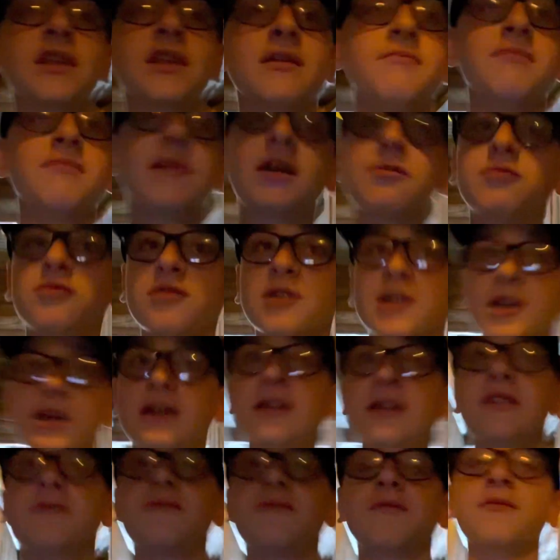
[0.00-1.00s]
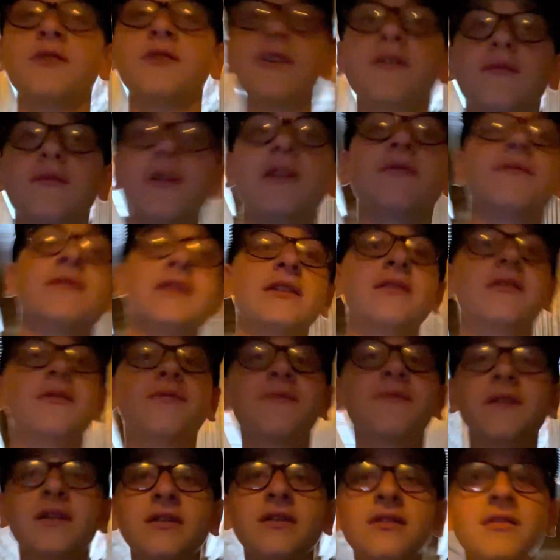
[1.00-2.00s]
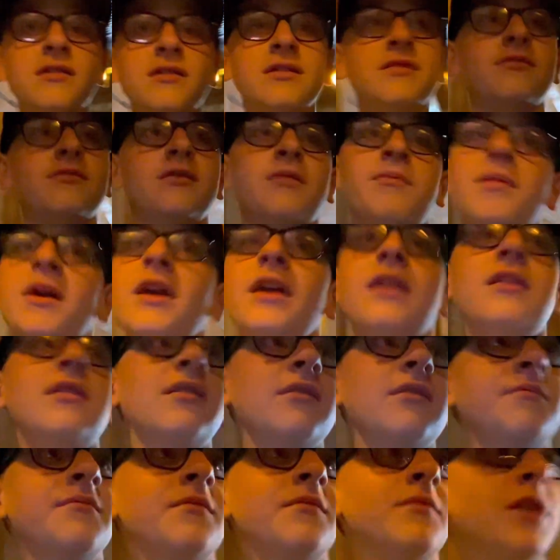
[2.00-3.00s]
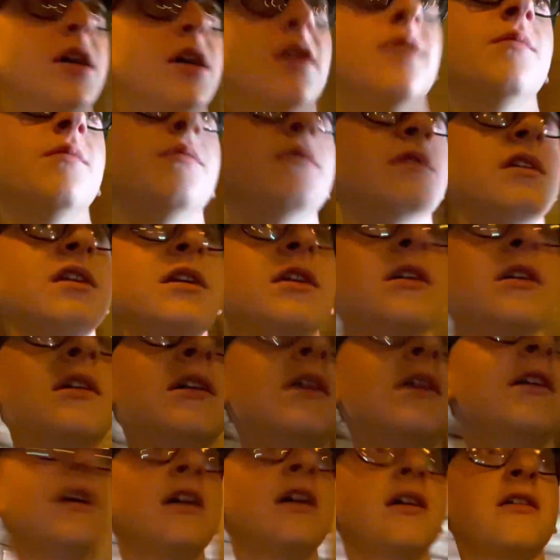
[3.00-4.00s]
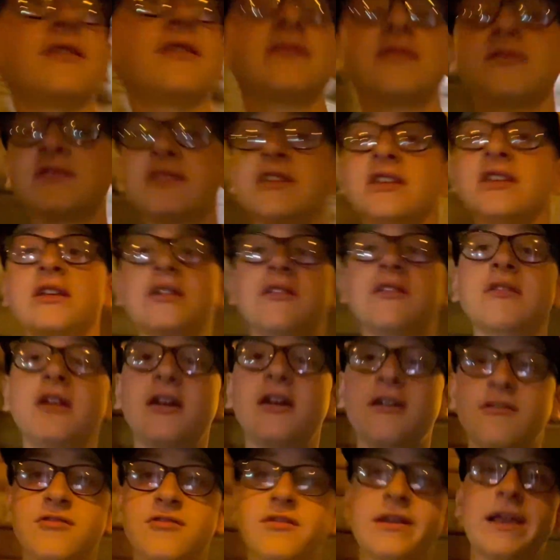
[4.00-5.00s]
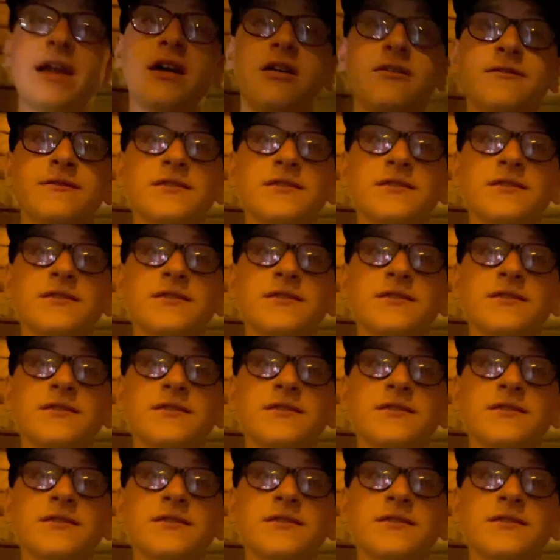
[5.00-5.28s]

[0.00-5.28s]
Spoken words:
Maybe we get a different row rather than the front, or pick, hopefully. And I shall see you after we get off